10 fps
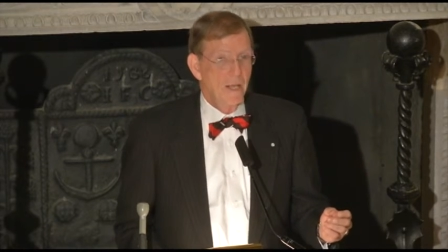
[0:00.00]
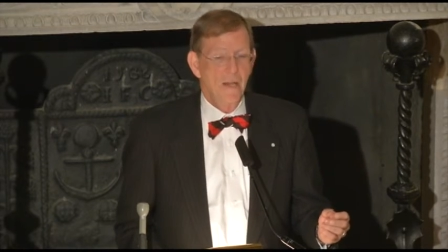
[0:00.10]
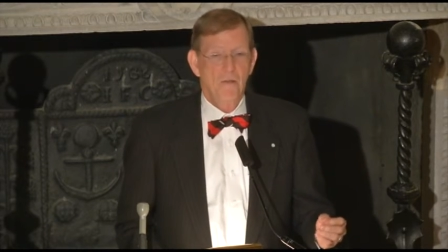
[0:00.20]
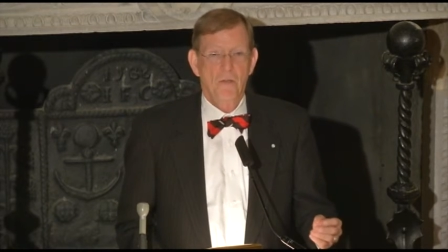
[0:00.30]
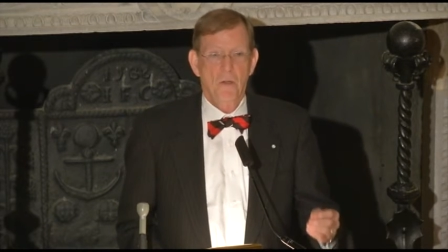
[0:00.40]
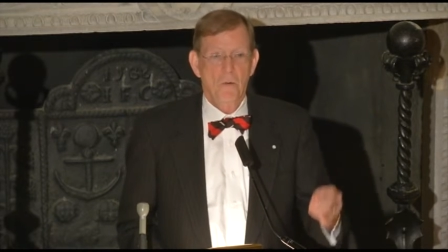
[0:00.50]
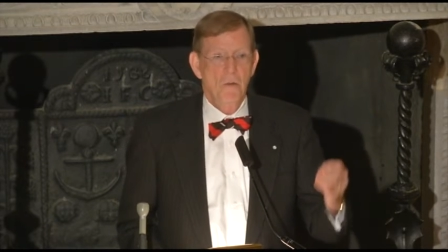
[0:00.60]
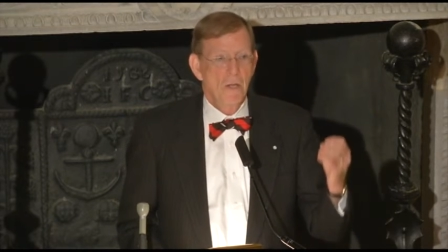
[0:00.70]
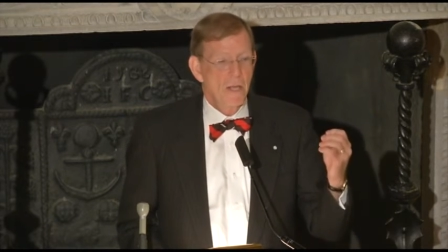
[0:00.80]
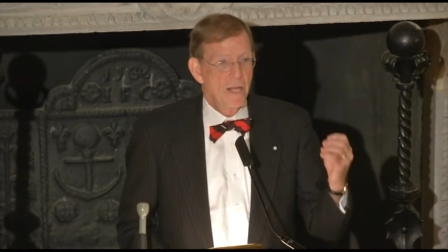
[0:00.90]
And
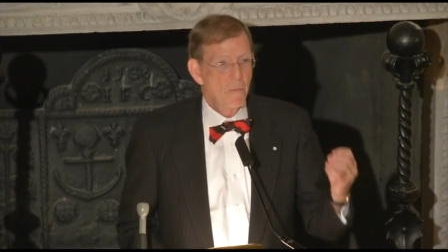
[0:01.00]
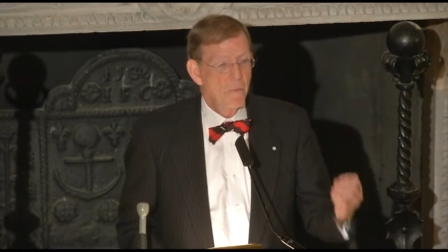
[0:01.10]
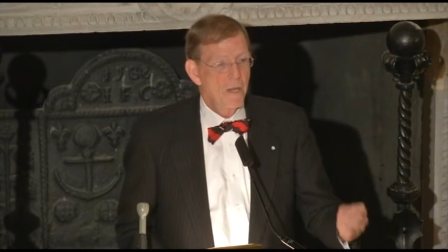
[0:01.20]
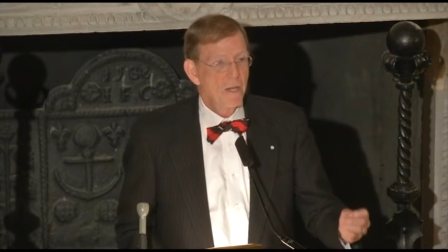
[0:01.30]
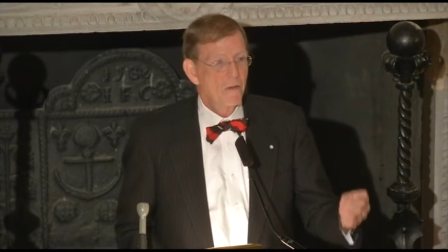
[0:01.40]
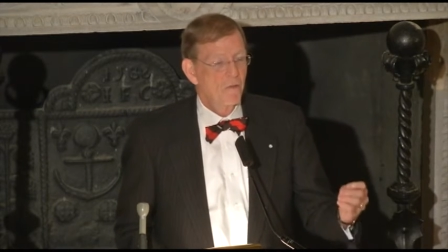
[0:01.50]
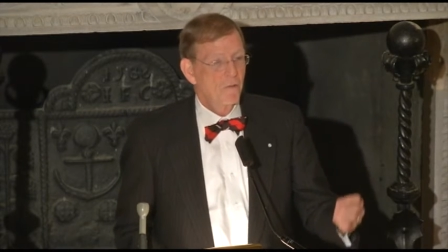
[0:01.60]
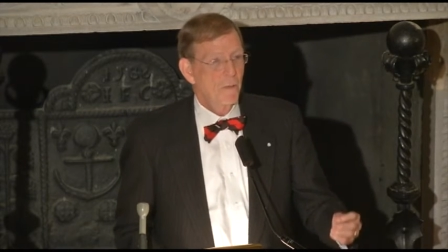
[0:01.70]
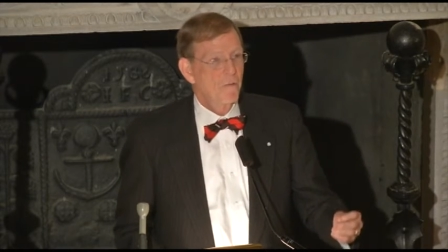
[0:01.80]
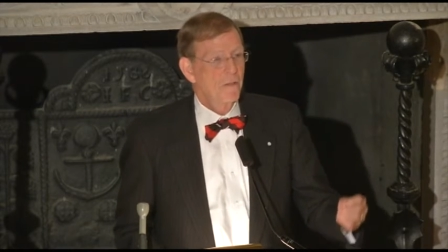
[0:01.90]
so, in many a
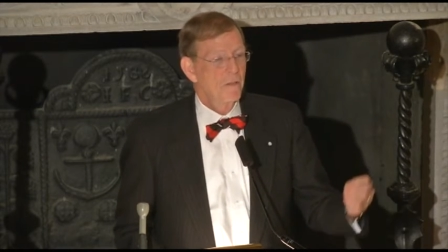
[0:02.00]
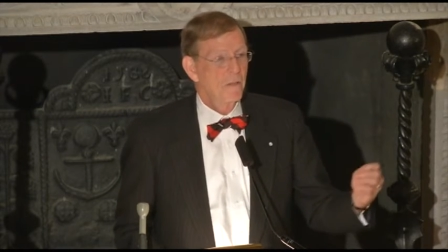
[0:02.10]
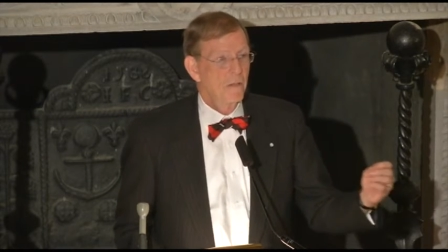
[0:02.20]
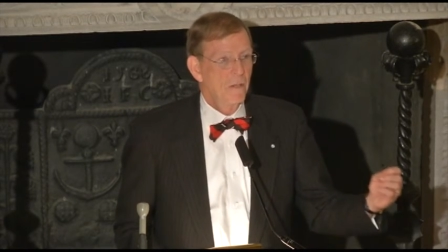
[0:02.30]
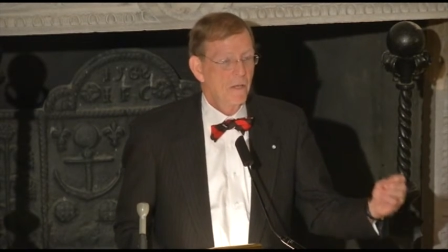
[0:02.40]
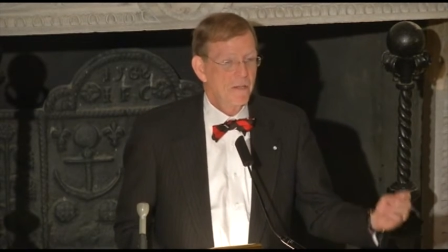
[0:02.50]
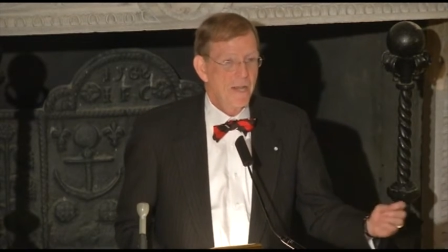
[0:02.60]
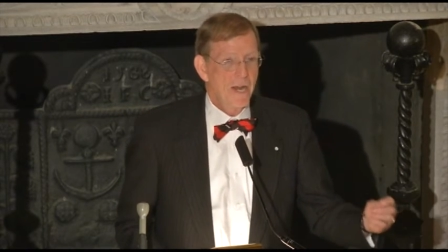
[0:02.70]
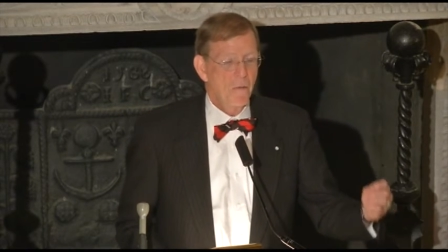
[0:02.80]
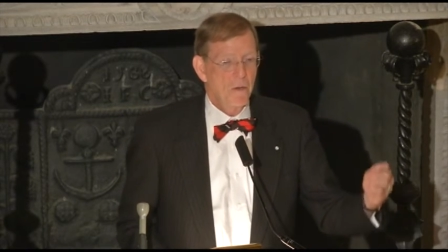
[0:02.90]
description, a
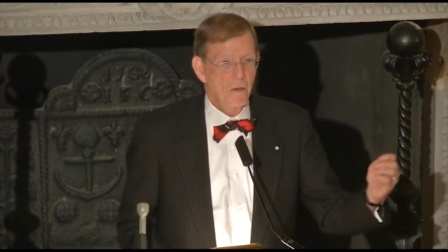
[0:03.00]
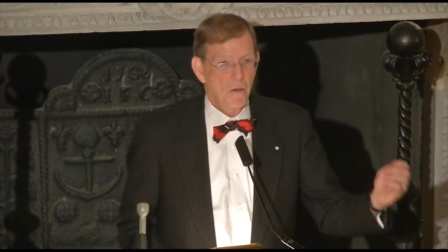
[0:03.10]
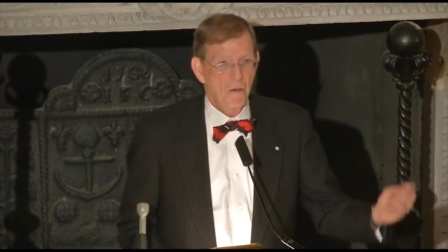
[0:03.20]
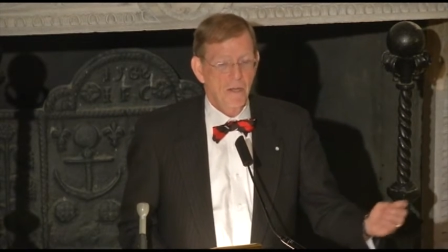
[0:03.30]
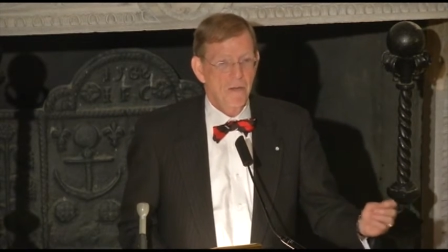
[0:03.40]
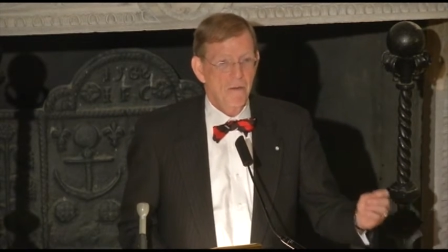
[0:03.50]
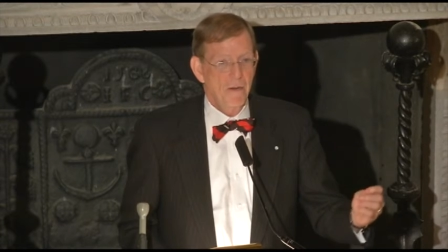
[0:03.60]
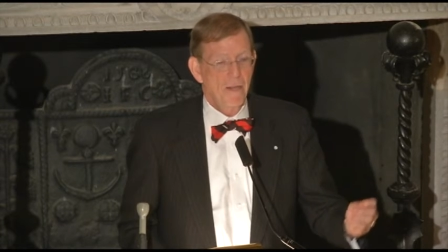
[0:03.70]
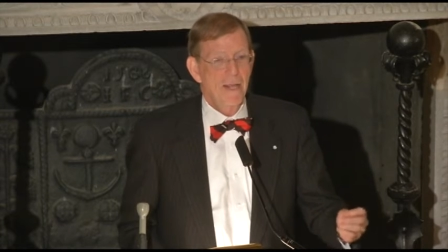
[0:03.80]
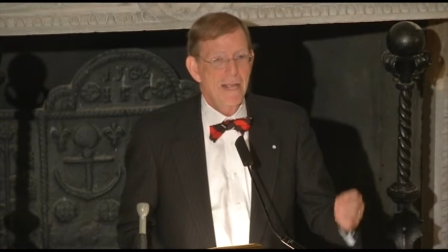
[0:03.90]
diary or a
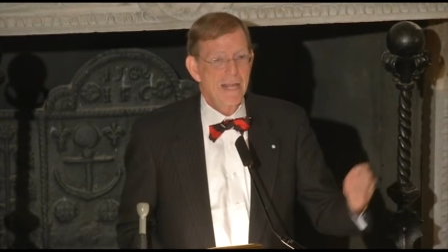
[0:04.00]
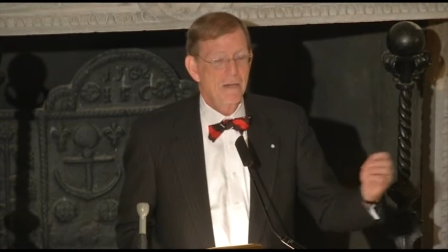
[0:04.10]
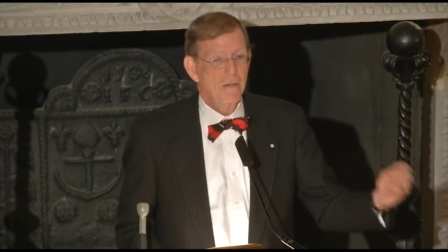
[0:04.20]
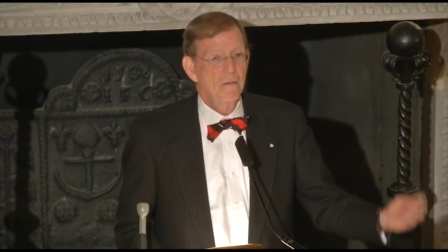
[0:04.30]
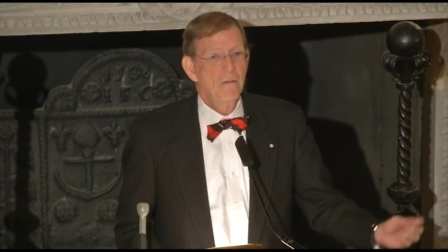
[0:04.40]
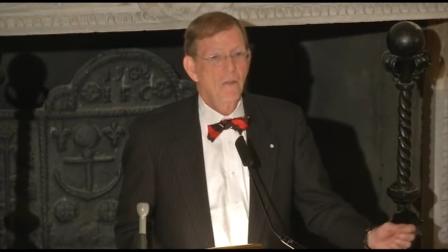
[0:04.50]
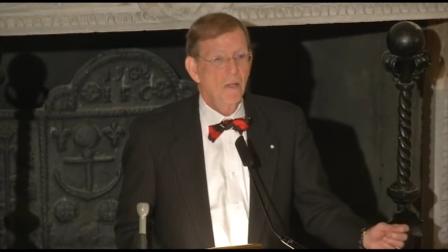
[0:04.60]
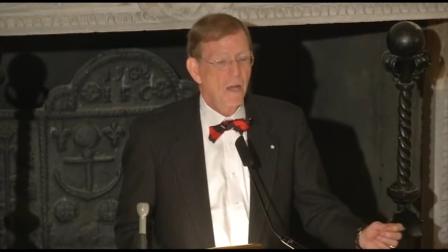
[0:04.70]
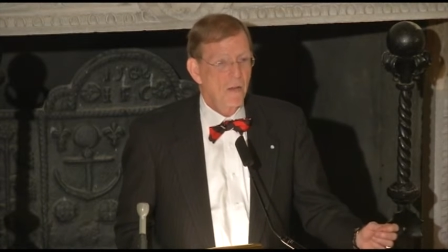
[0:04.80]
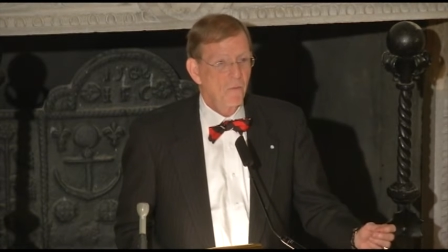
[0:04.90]
letter in the
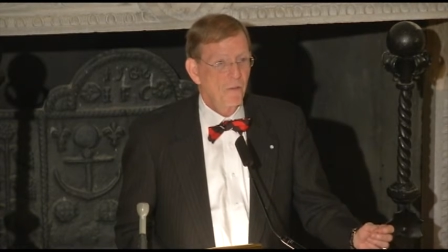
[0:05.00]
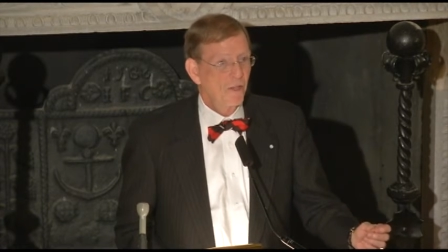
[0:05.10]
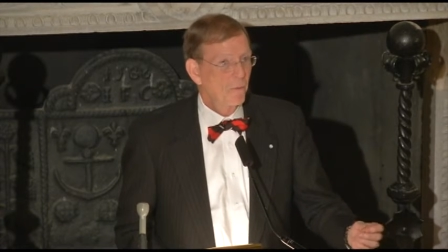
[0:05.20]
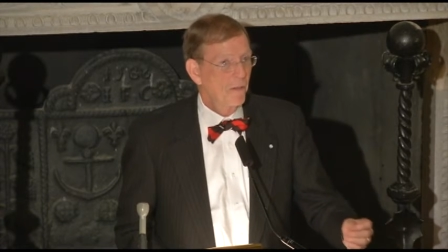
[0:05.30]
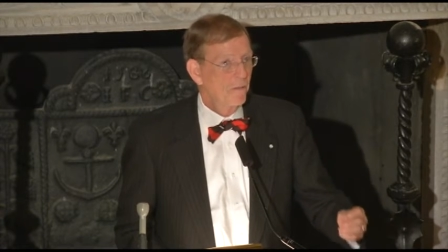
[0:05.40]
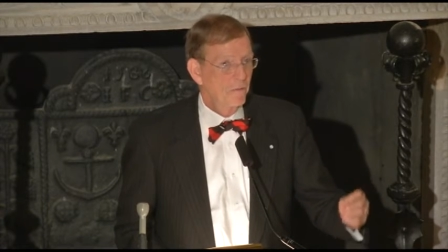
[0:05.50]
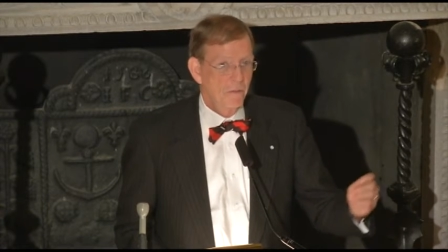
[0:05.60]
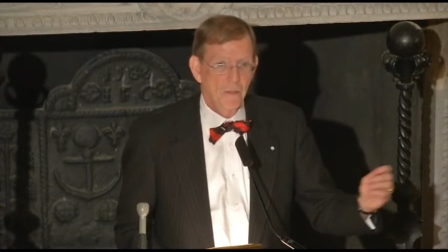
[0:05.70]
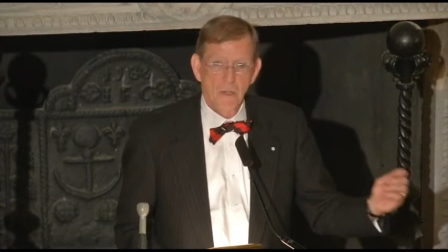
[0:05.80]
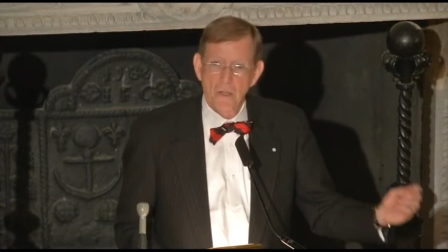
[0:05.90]
conflicts, whether it's
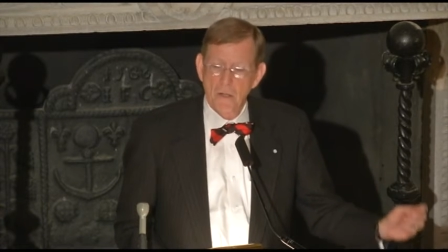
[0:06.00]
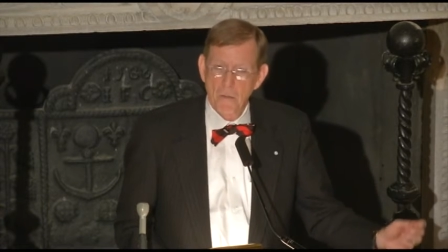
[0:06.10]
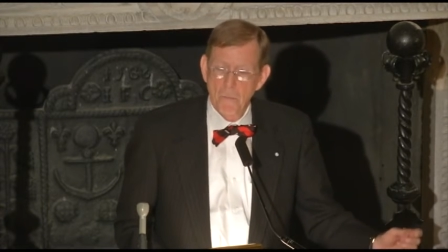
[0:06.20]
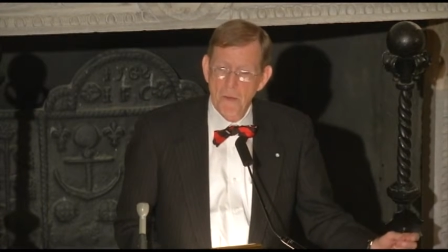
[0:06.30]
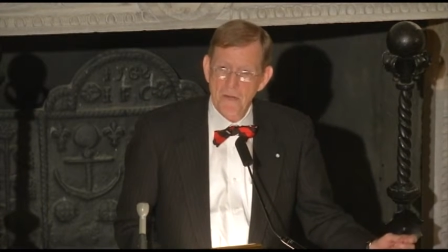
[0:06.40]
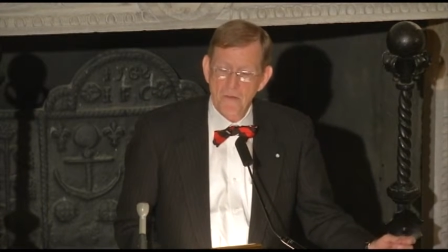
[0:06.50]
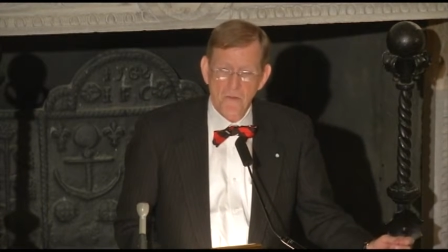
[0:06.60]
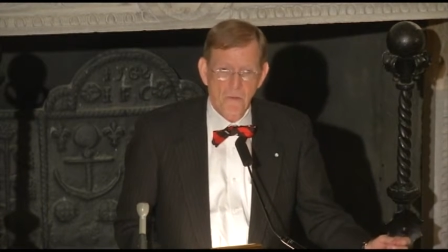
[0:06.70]
a, a major